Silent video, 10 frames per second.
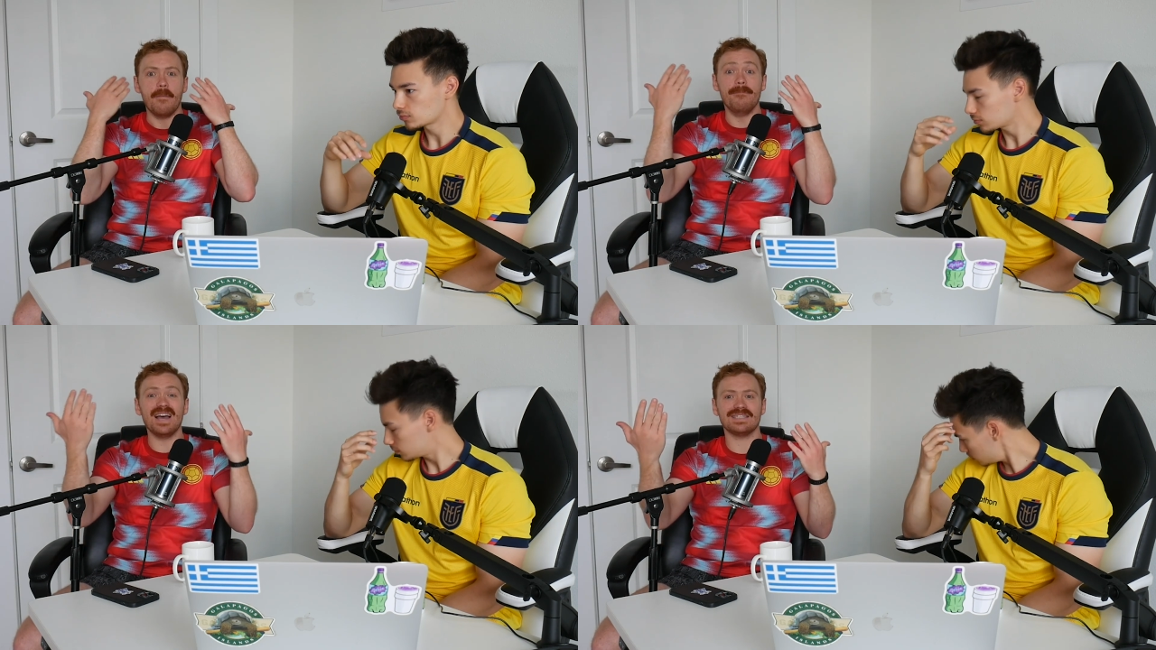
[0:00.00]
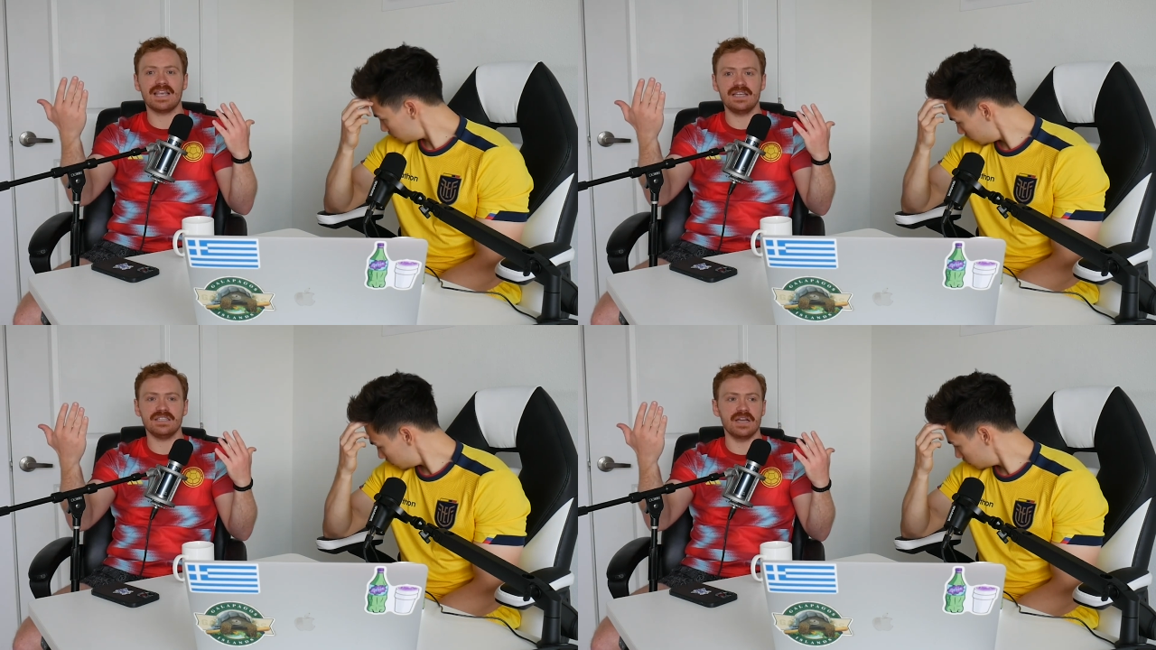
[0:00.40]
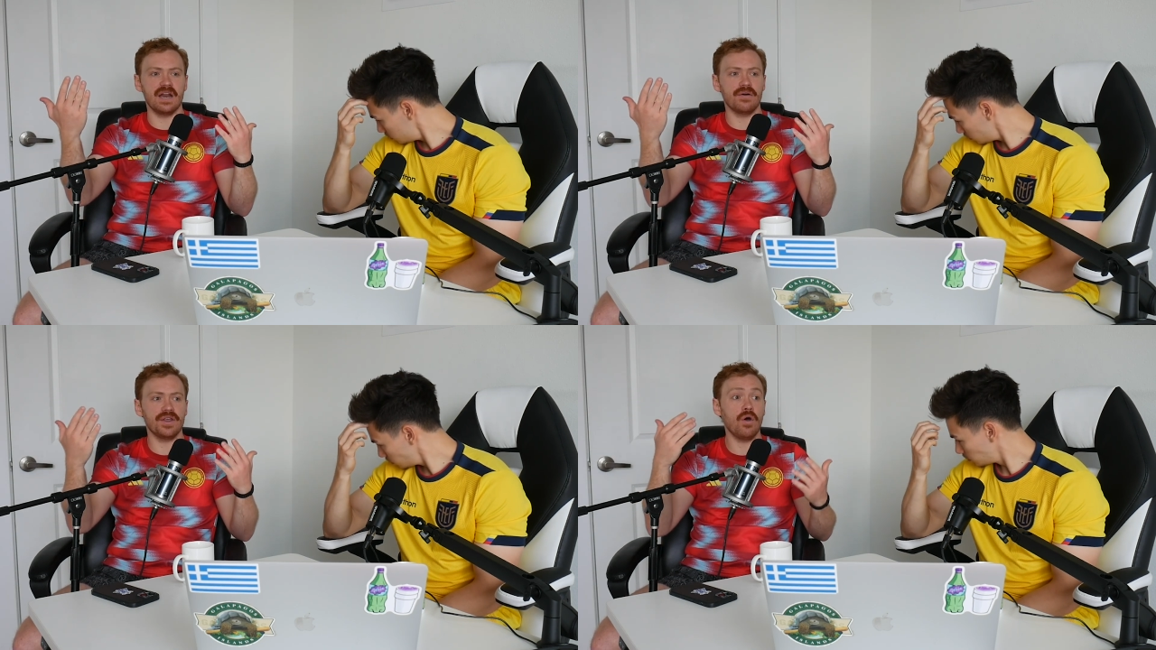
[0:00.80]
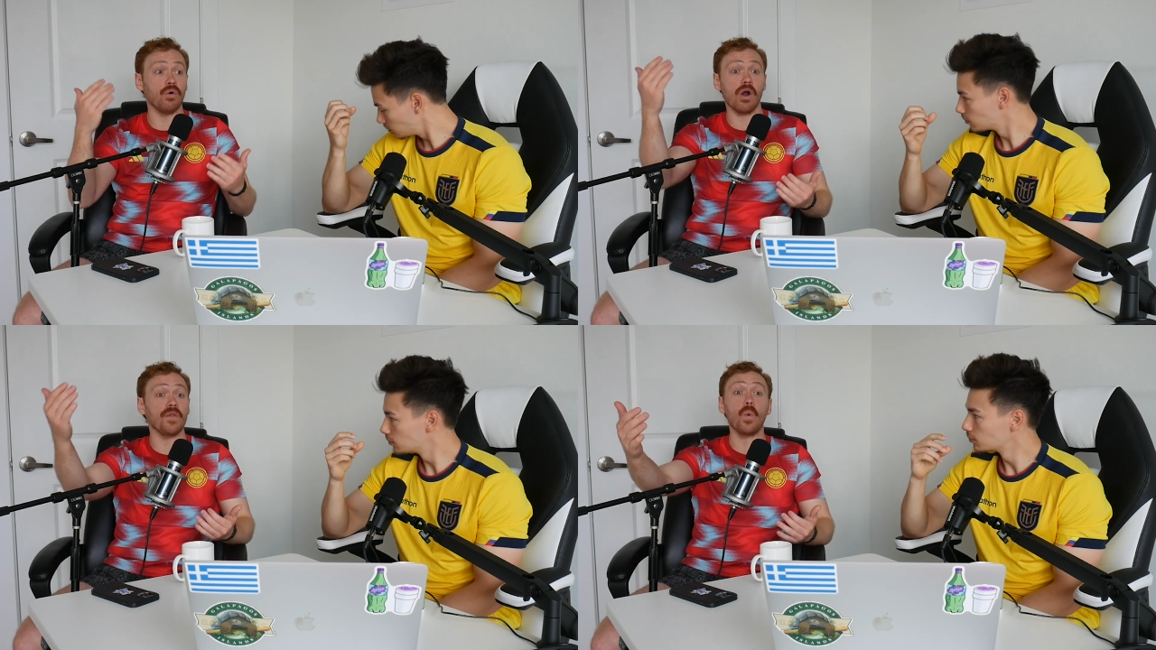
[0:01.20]
Speaker 1: best case scenario
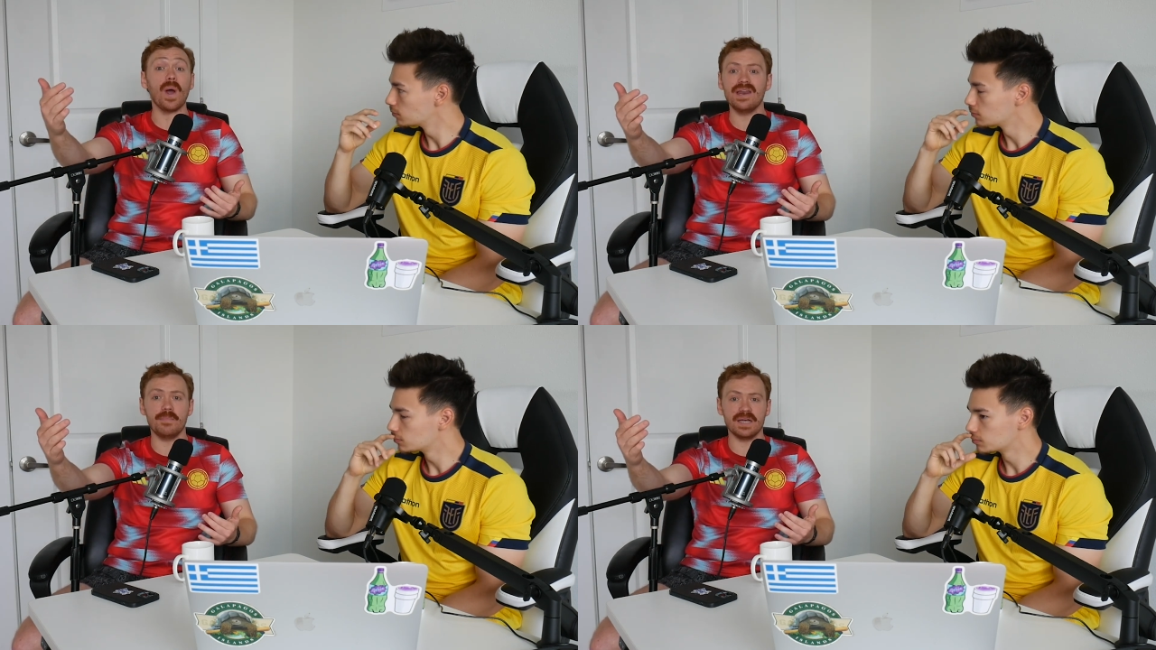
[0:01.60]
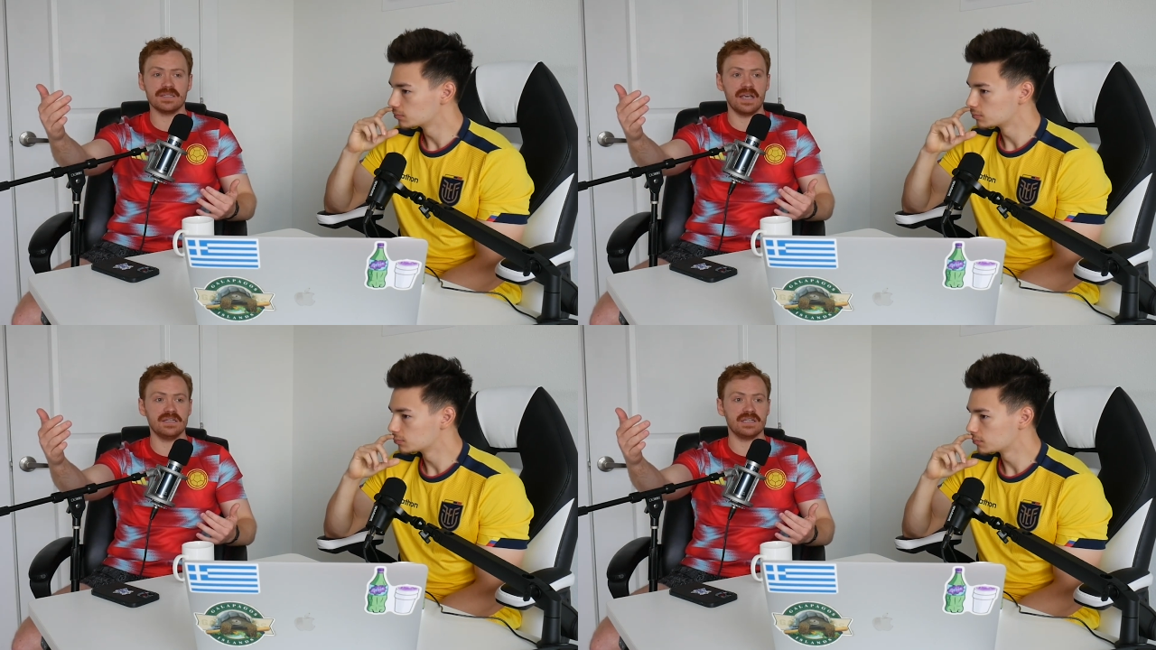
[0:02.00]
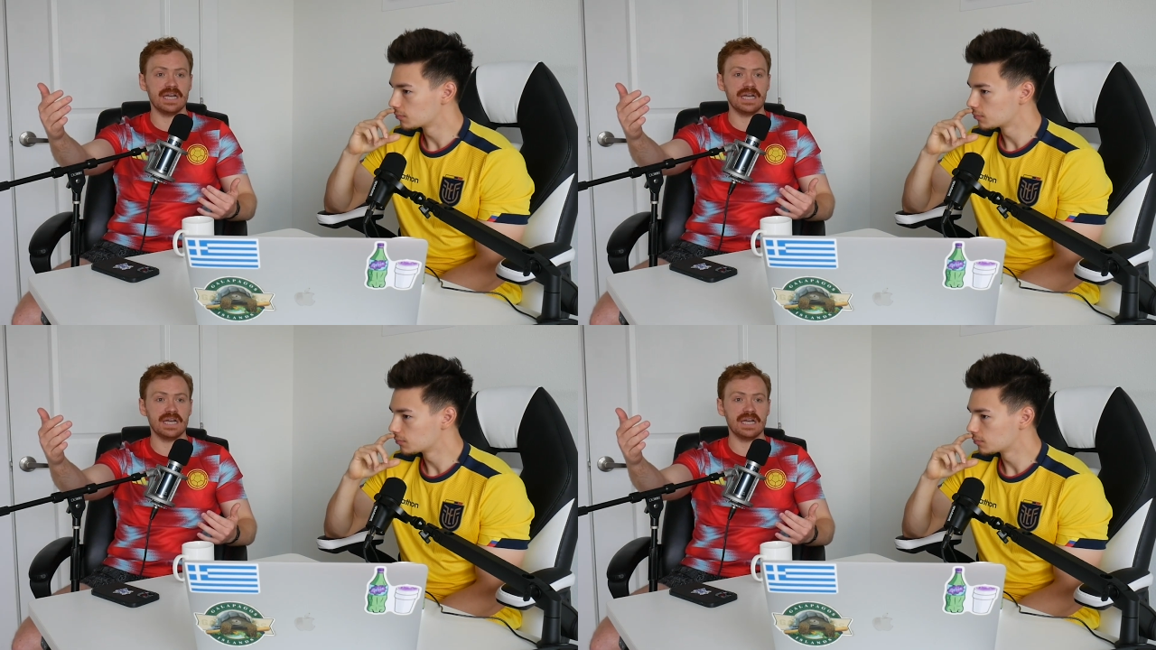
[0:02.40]
or on the way to best case